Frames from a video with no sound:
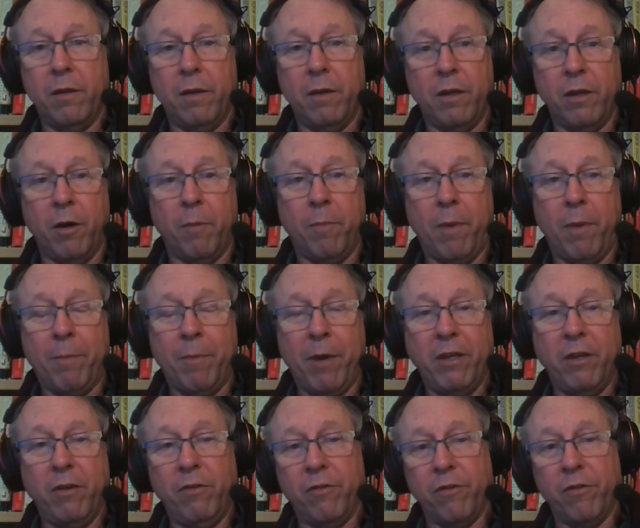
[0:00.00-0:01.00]
you know by
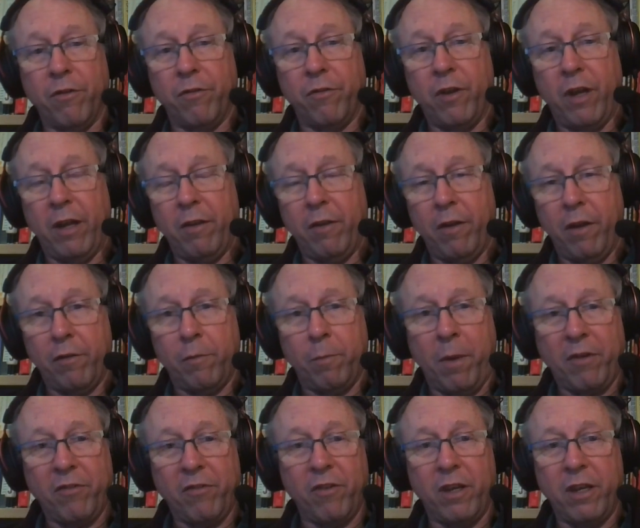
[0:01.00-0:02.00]
my users
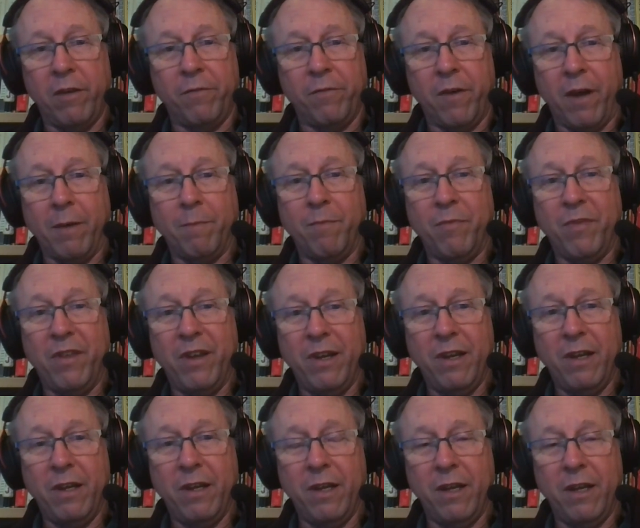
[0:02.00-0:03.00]
especially if i'm
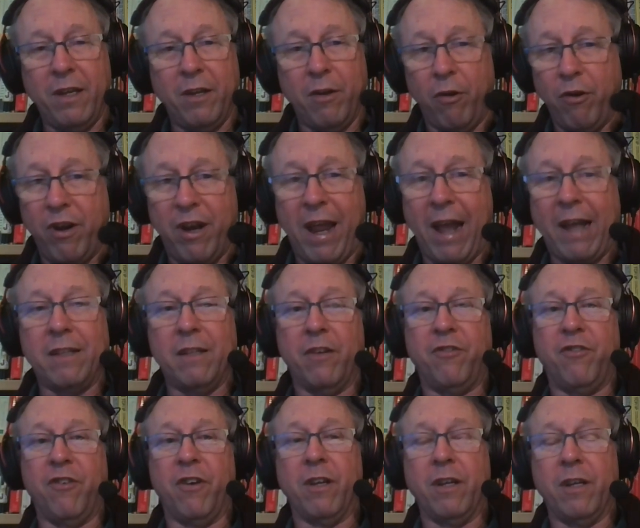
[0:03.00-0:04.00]
you know
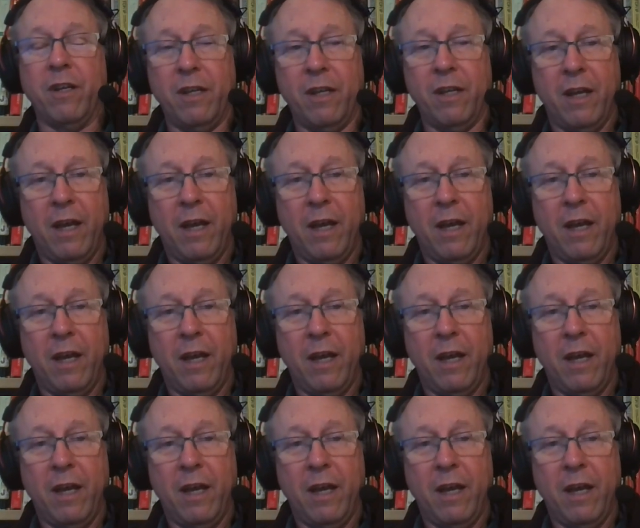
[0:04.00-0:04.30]
negligent